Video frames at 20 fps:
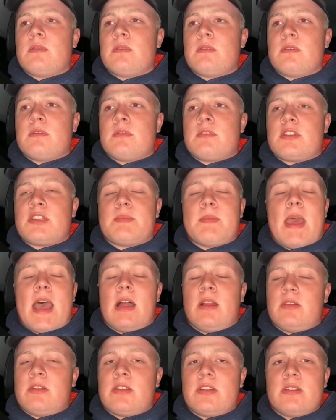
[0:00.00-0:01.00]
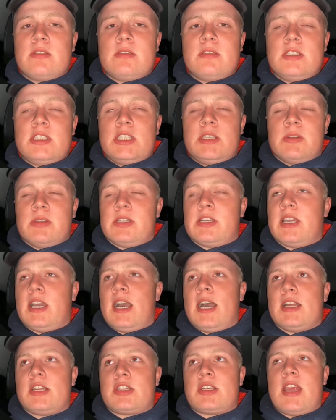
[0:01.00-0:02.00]
smelt. You can
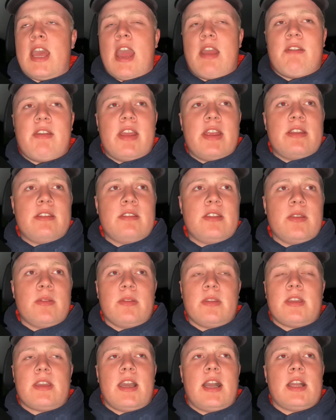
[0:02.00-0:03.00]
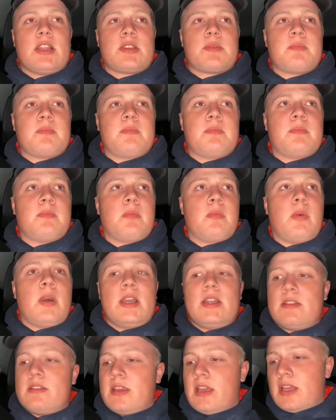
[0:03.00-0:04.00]
catch herring, you can catch
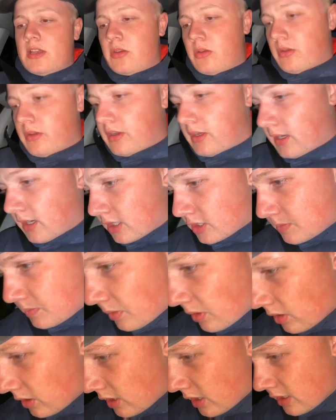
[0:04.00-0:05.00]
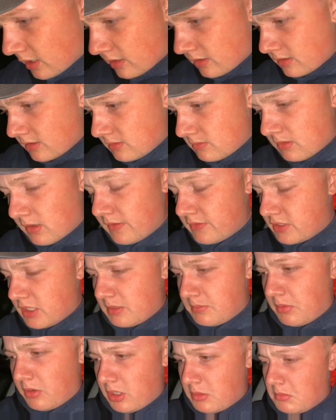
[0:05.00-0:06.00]
whiting, you can catch pollock. I've said
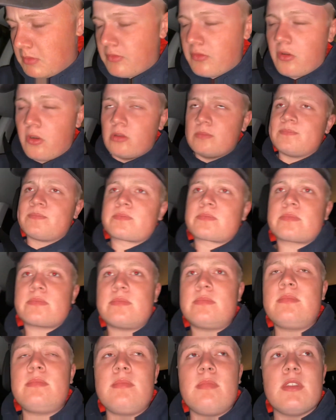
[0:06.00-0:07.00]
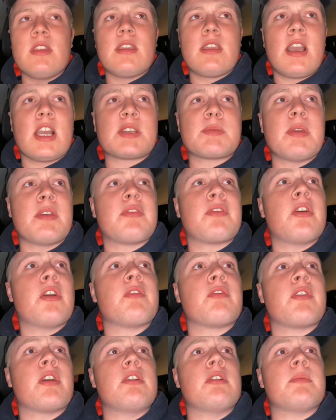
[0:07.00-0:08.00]
pollock before. Cast a bit
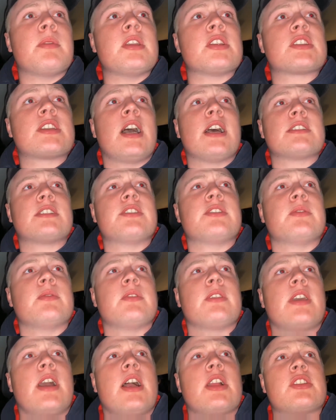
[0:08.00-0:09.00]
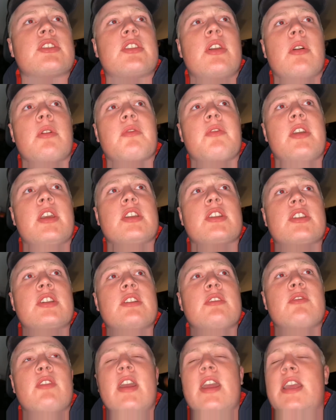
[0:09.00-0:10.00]
further in the beach casters, you can catch dogfish,
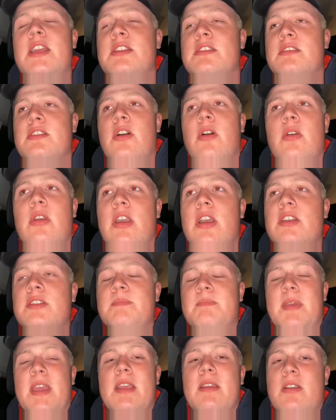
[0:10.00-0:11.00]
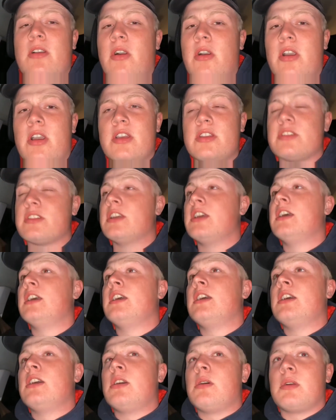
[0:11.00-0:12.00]
rays, congas, big congas.
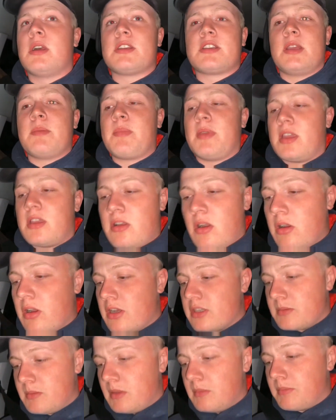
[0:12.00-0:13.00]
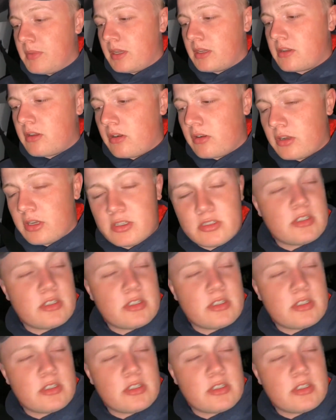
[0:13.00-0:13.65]
When I say big congas, I mean big congas.